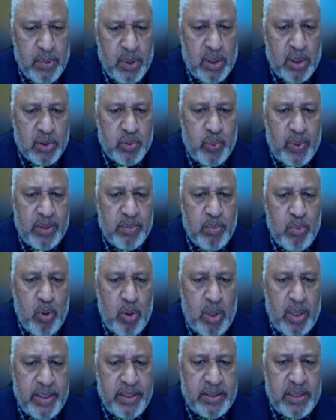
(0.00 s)
Because when
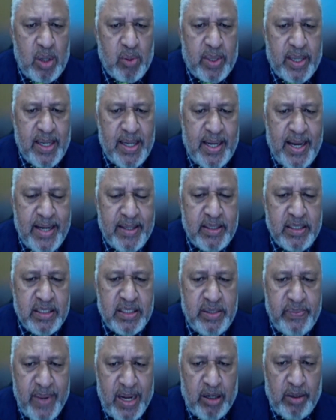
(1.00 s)
more Itoke land is
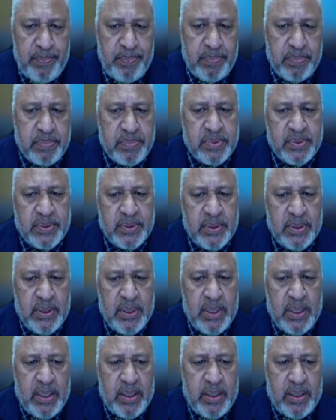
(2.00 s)
developed,
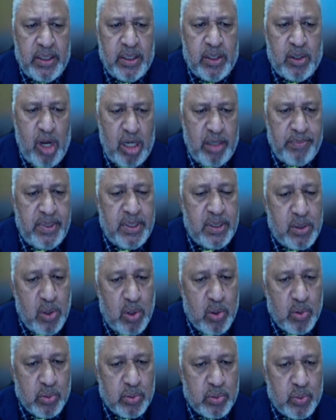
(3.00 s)
the economy
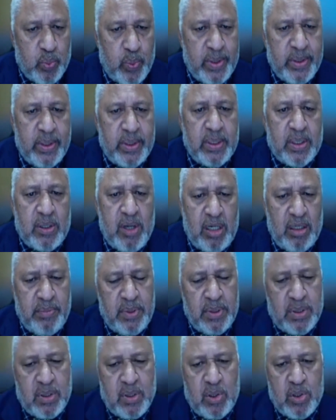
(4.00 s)
grows. When the
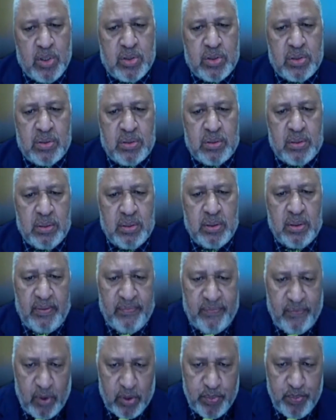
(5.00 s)
economy grows,
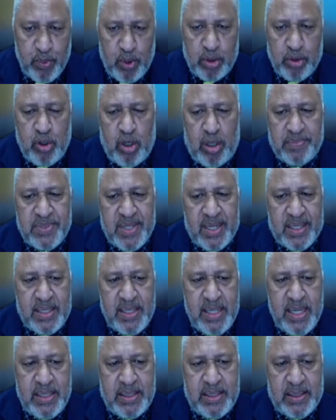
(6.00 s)
of course, more jobs
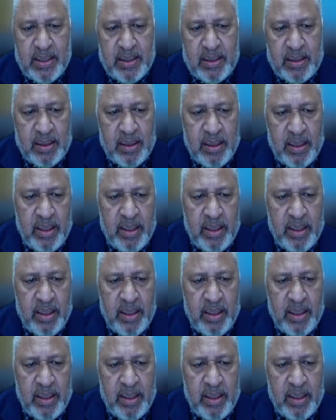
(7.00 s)
are created.